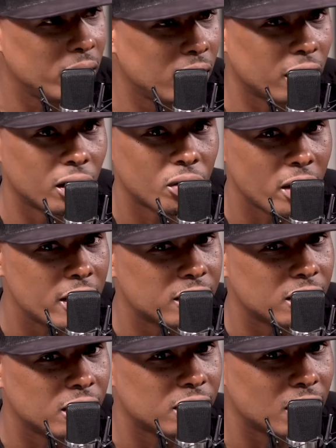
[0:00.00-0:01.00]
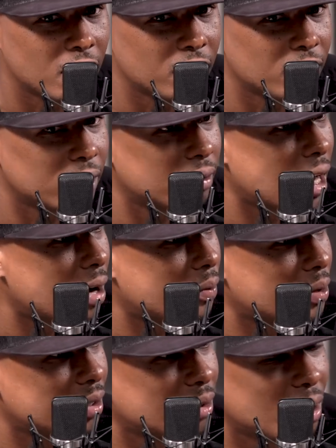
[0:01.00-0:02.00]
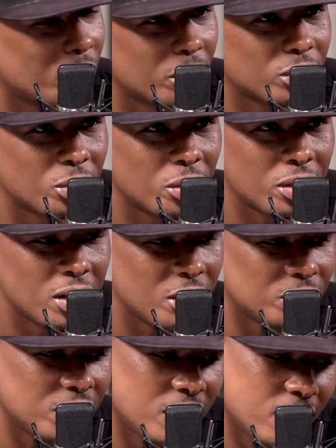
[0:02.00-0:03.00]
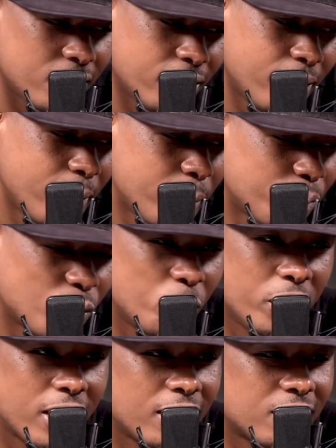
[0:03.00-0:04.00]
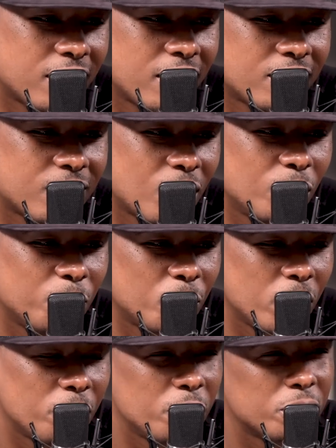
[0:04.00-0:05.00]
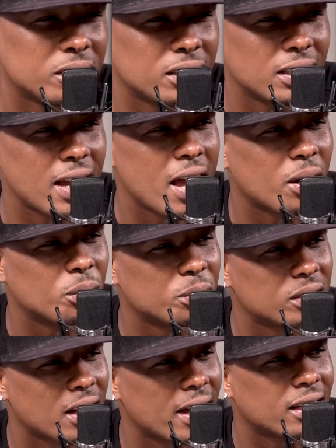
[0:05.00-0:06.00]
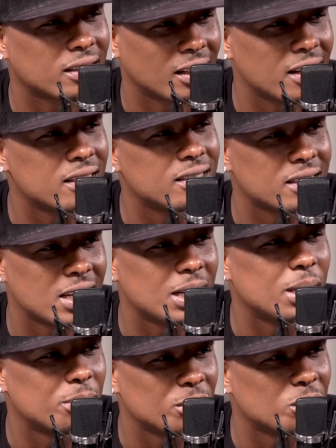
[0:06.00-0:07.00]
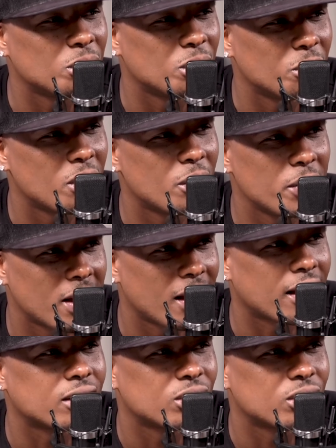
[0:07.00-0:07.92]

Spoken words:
looking crazy at each other, not really knowing what's going on. Then we got to that certain point. Remember, Seattle was like the other team that was doing well. We had like a